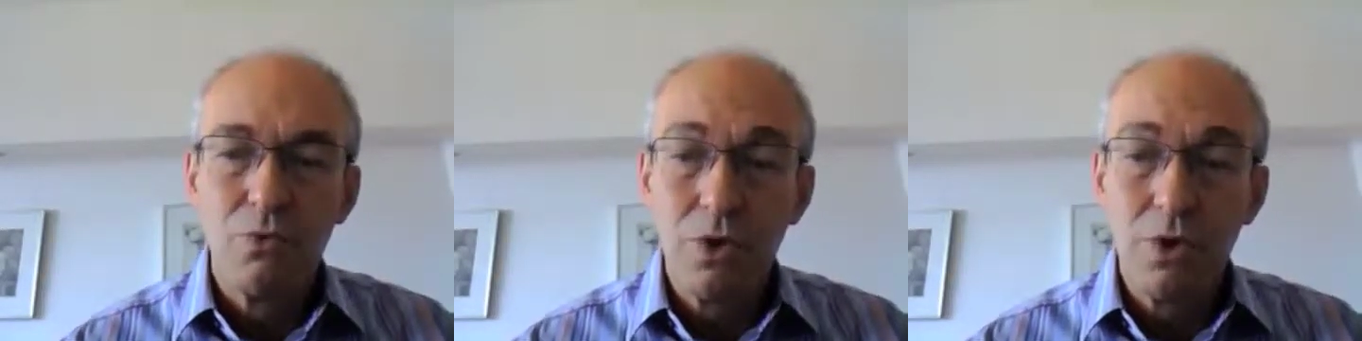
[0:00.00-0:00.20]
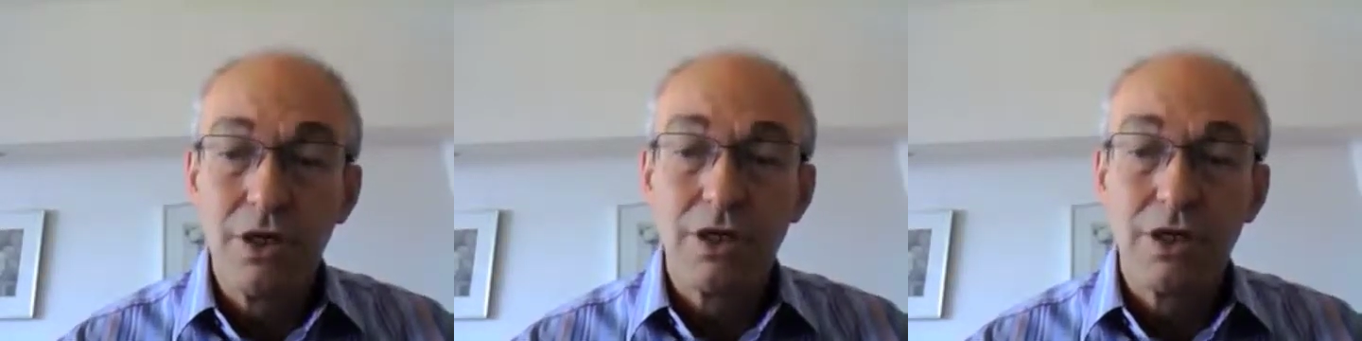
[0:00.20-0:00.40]

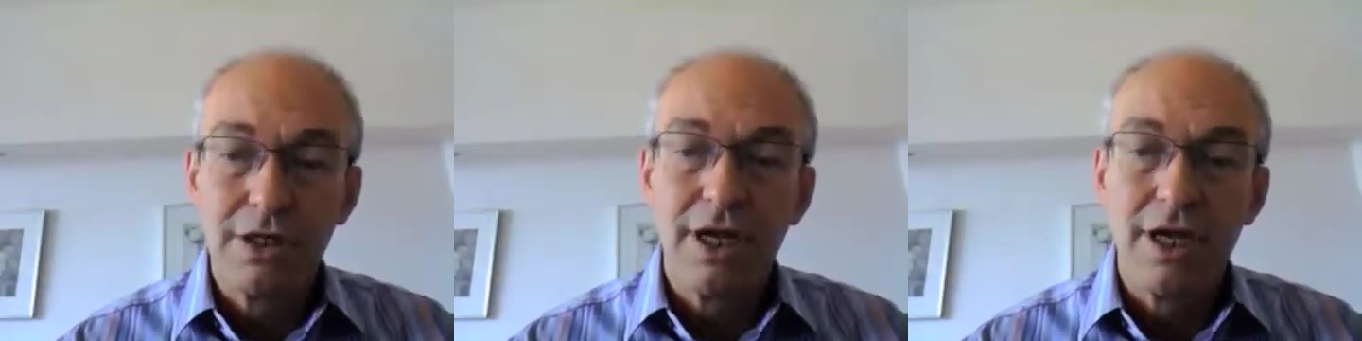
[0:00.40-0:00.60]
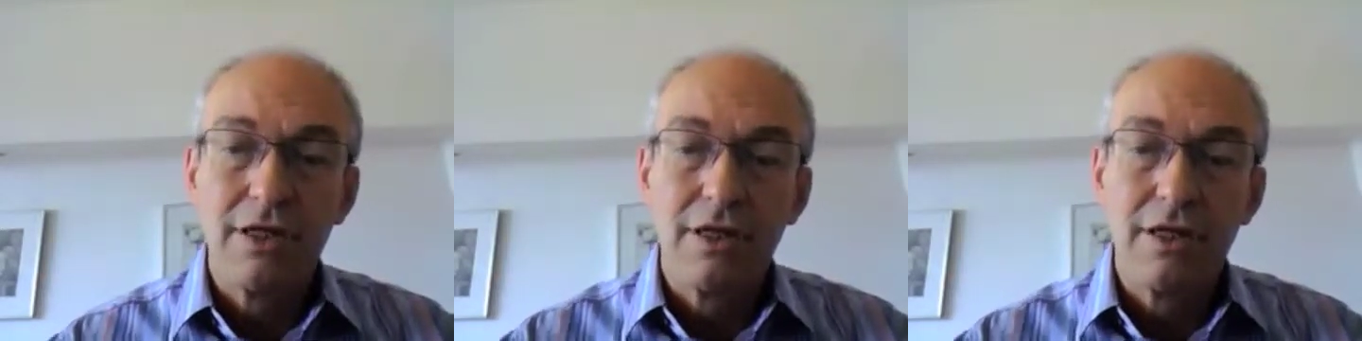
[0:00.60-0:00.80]
to
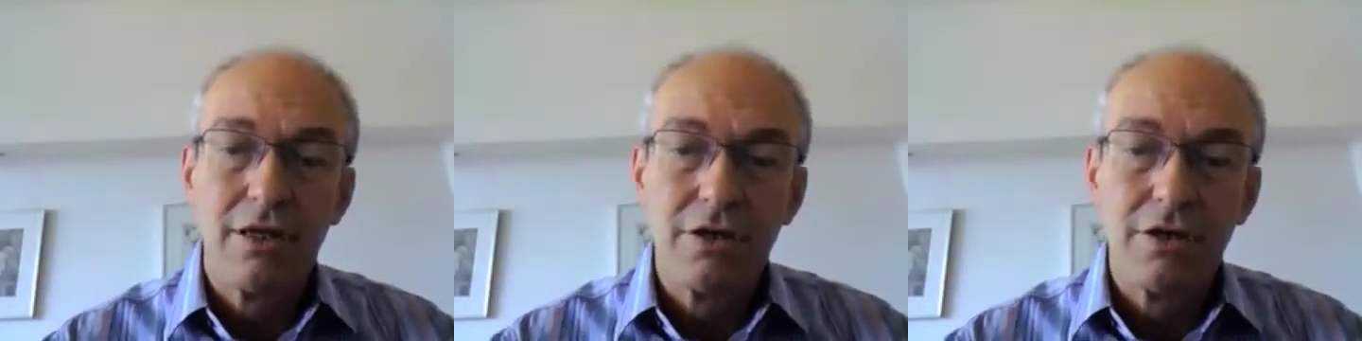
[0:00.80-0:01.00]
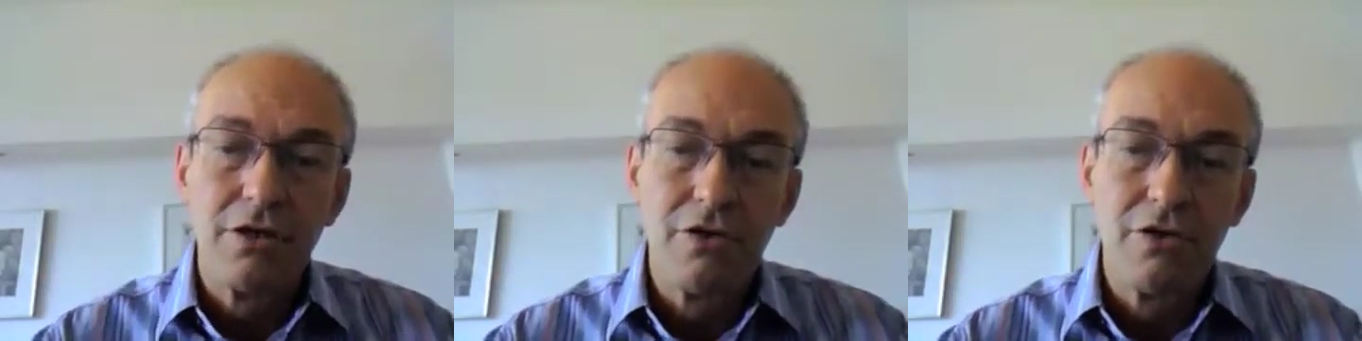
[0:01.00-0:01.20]
work
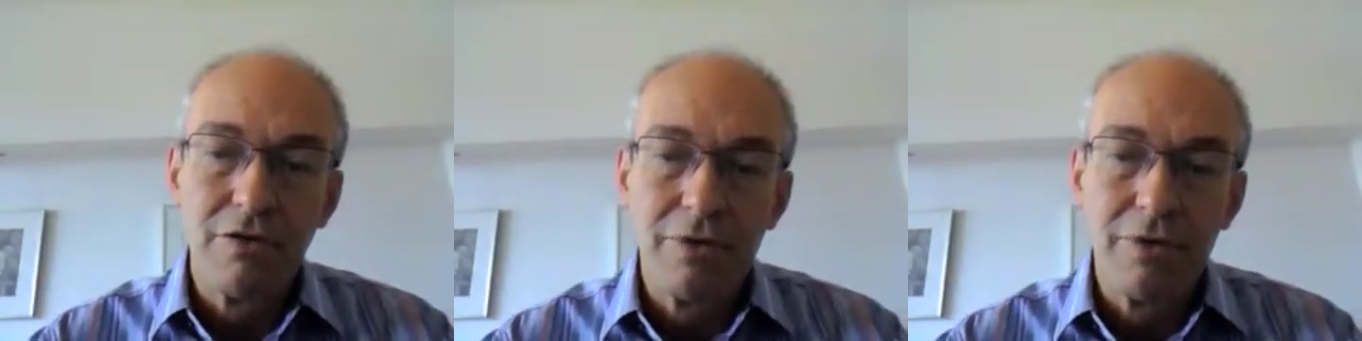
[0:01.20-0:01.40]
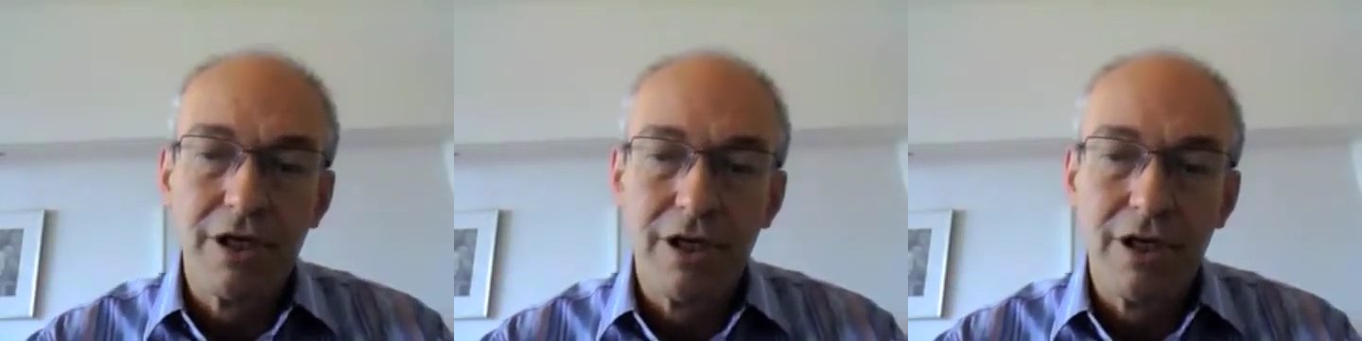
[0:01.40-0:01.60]
together at
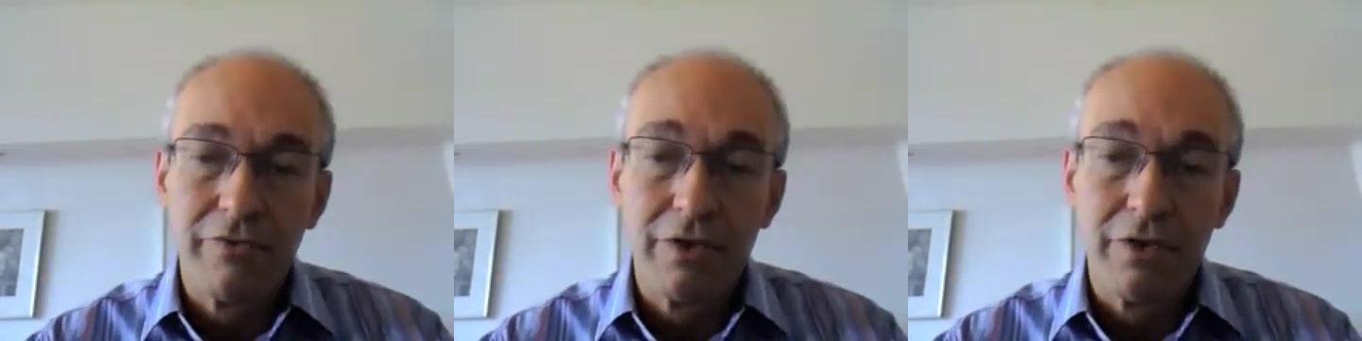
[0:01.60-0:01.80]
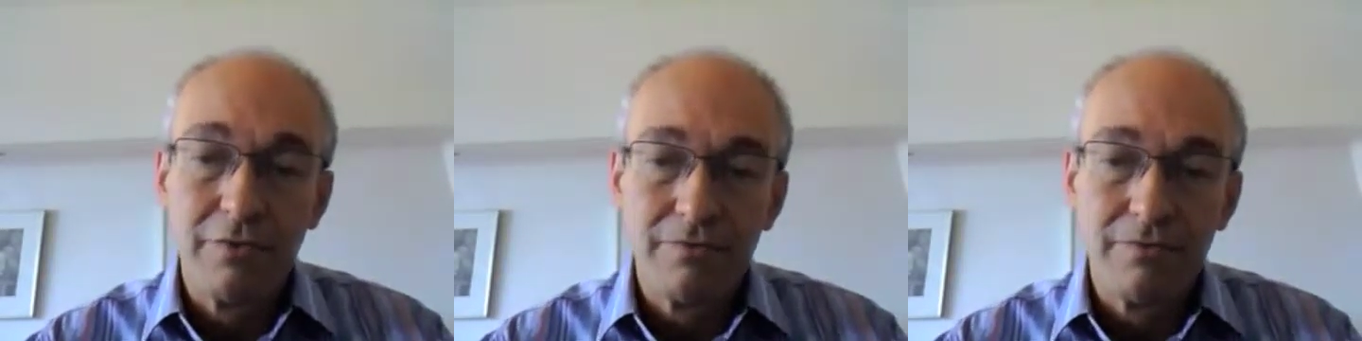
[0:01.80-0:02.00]
European
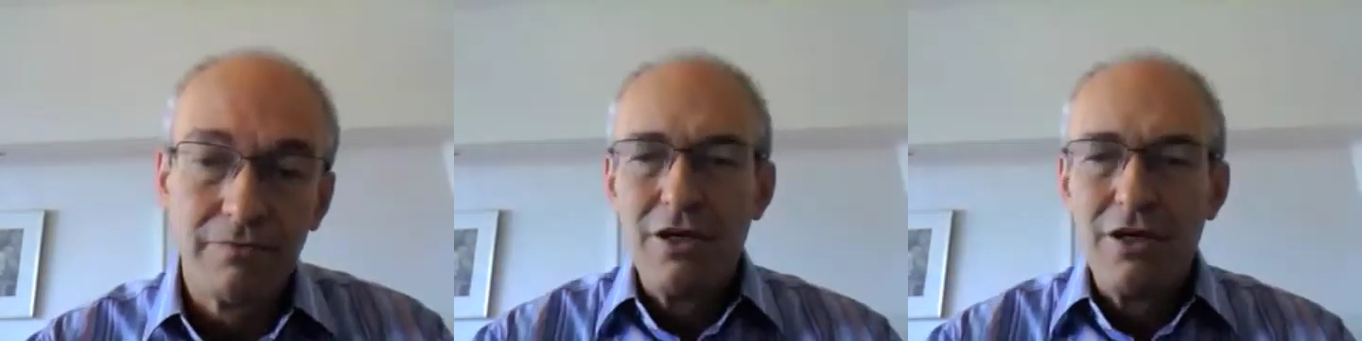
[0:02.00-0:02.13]
level.